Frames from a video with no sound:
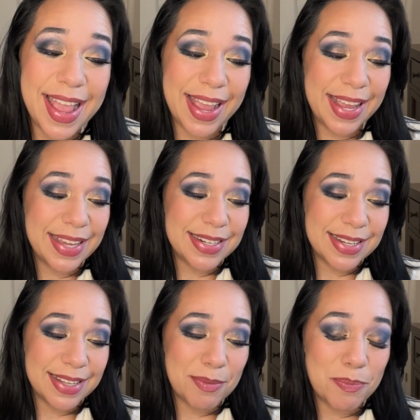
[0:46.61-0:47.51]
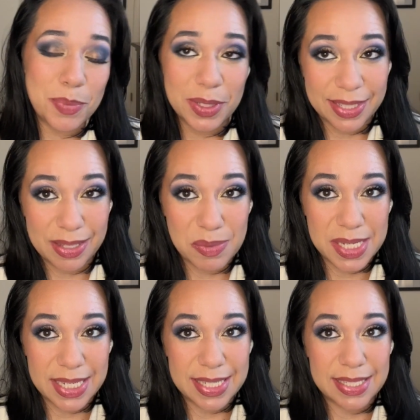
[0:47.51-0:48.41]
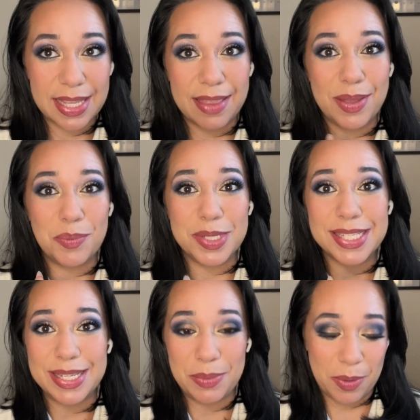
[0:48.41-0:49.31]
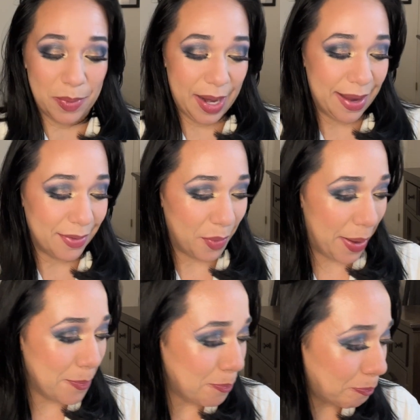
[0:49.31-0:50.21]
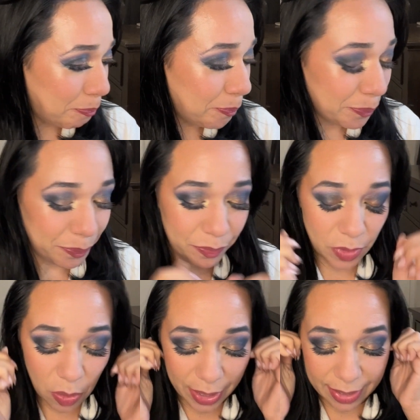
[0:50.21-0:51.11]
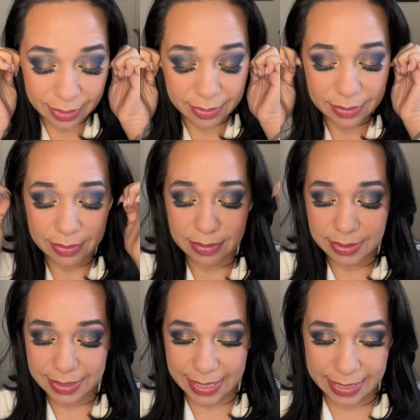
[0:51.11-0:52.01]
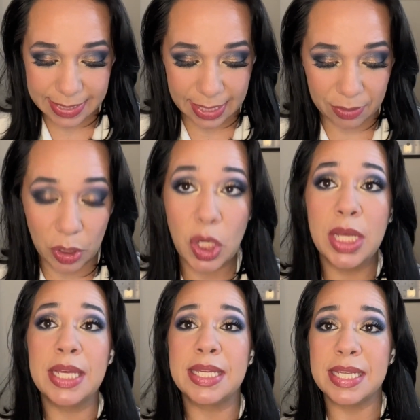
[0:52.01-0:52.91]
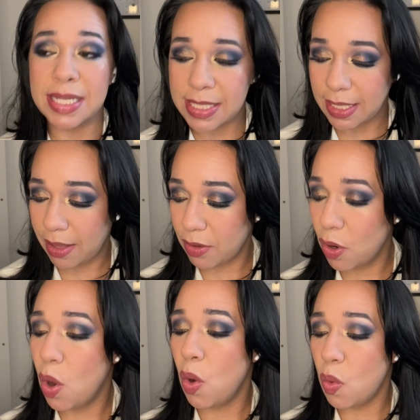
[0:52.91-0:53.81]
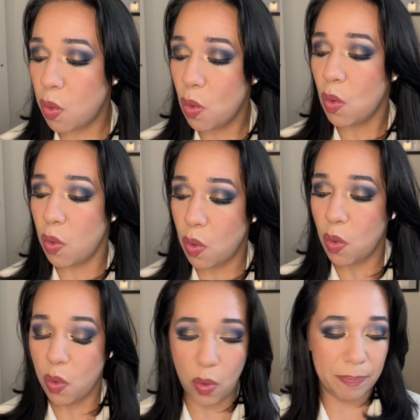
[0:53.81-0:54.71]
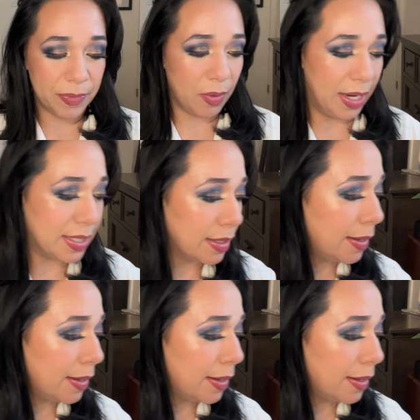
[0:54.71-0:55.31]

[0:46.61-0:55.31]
and bullet lipsticks, and then we'll see where we're at, okay? Okay, get it together, get it together. All right,